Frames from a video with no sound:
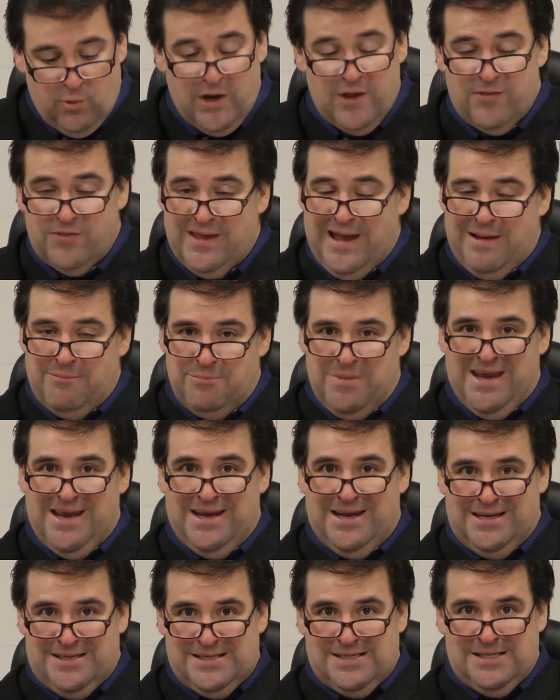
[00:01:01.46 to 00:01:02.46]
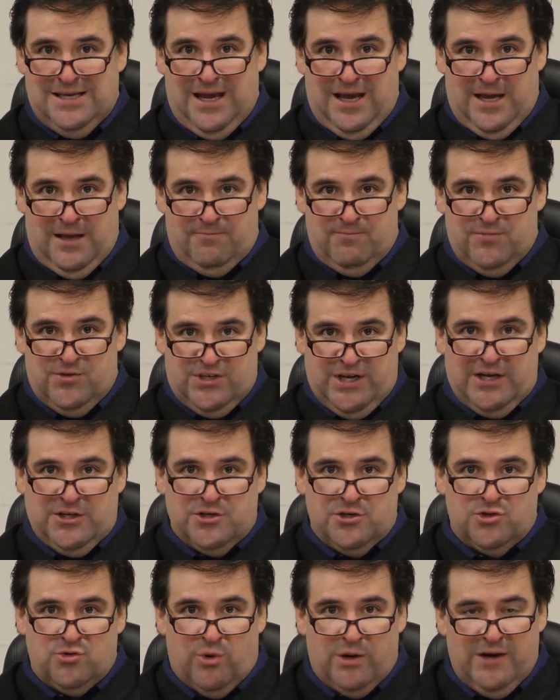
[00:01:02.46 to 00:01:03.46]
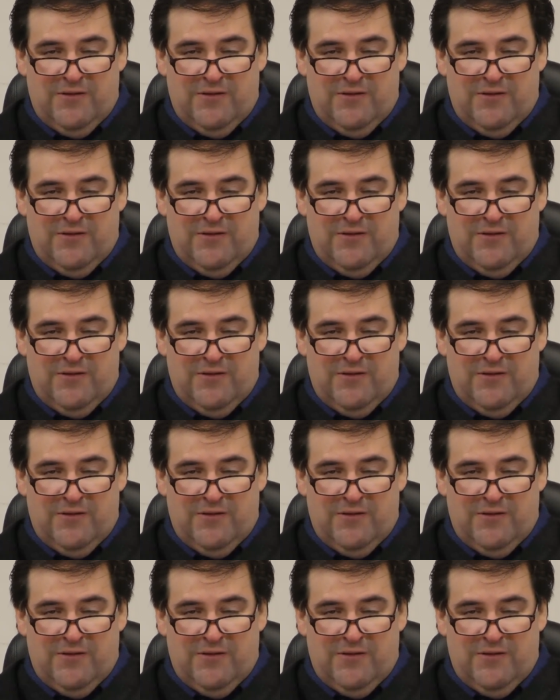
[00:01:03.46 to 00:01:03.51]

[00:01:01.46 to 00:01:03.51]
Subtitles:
With that being said, Section